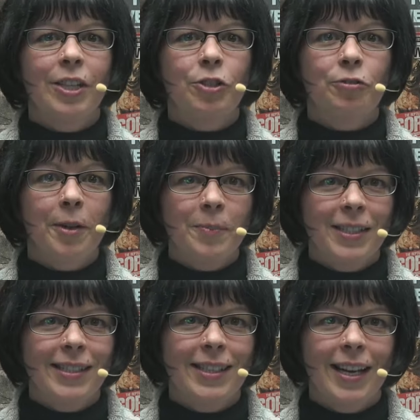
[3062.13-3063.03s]

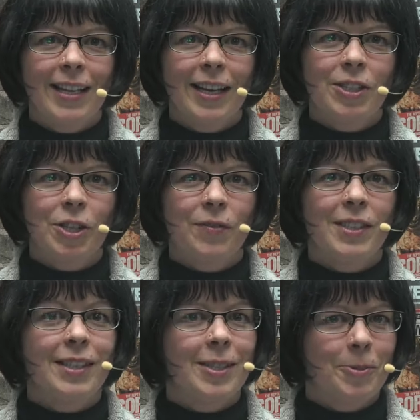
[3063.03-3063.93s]
encrypted DNS
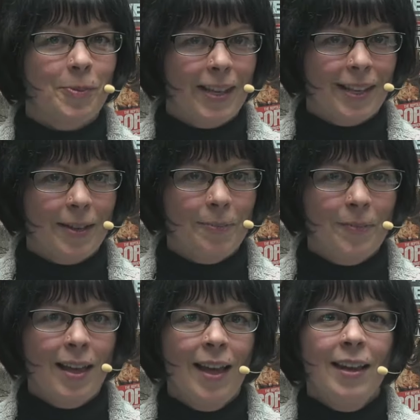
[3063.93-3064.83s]
service this week.
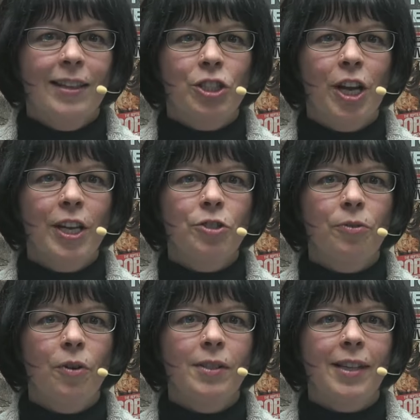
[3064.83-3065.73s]
The change
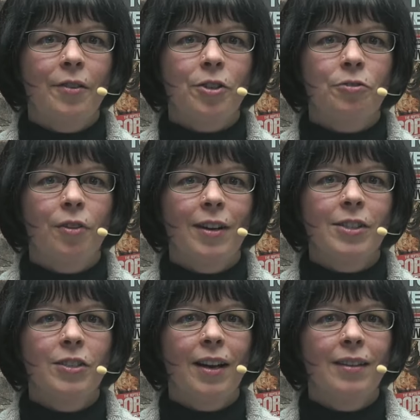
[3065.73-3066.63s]
rolls out across
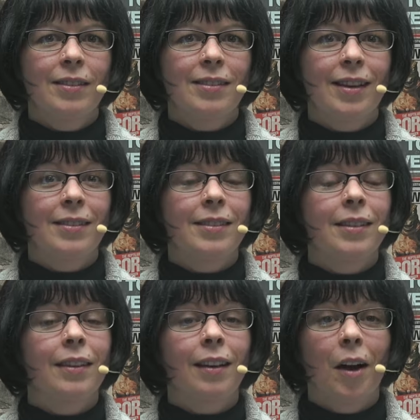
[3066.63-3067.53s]
the United States
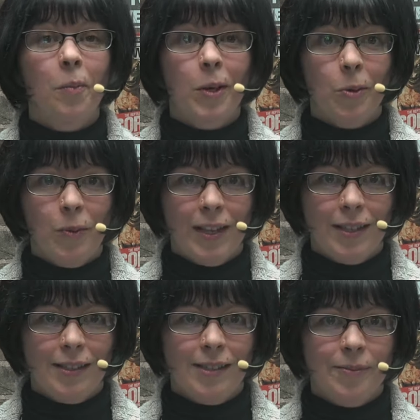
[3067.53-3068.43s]
in the coming
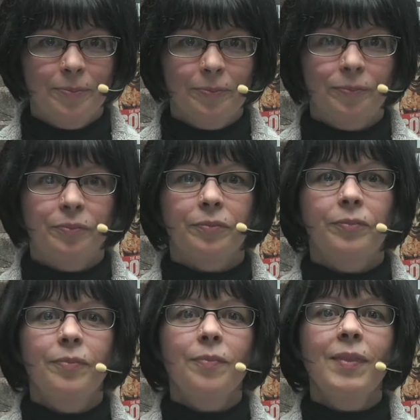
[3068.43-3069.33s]
weeks.
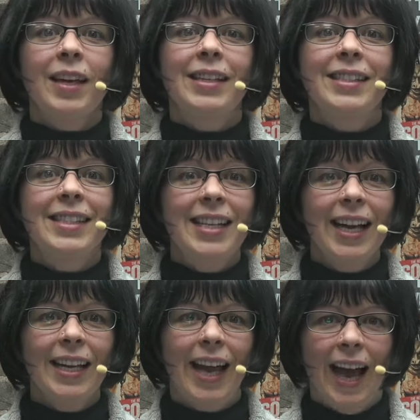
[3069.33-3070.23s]

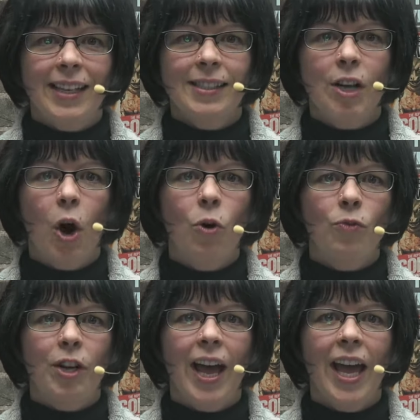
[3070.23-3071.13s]
DNS
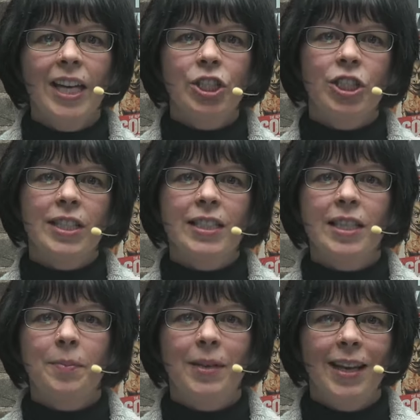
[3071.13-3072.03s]
over
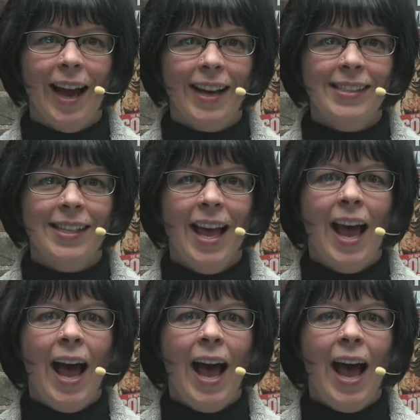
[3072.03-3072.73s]
HTTPS